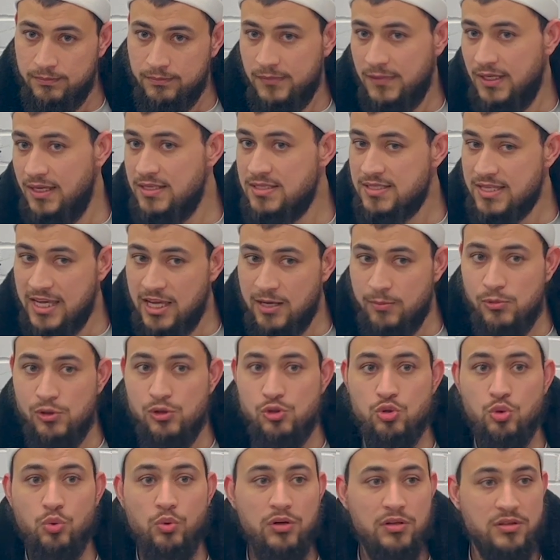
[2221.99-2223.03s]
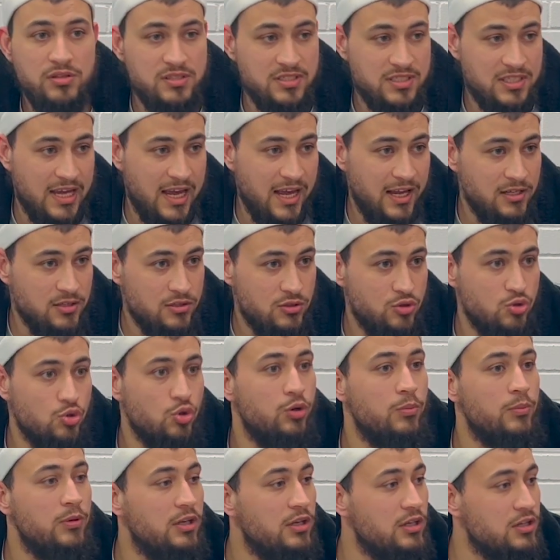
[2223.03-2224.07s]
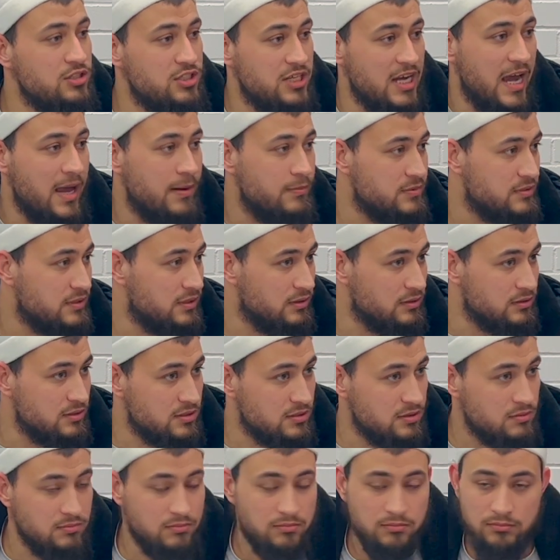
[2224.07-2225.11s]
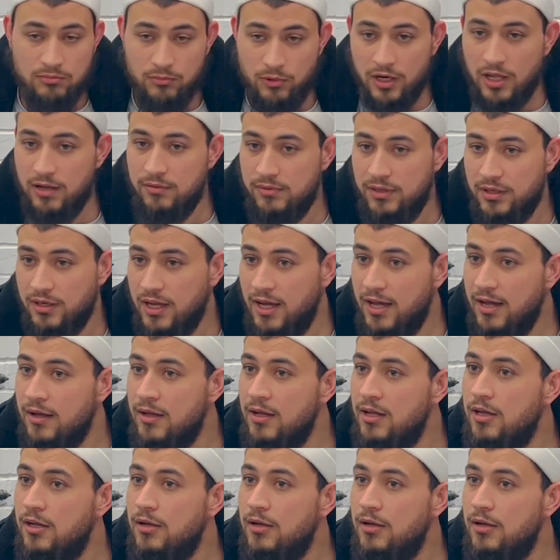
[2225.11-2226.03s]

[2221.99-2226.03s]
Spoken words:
He is able to withstand so many jabs and whatever, yeah?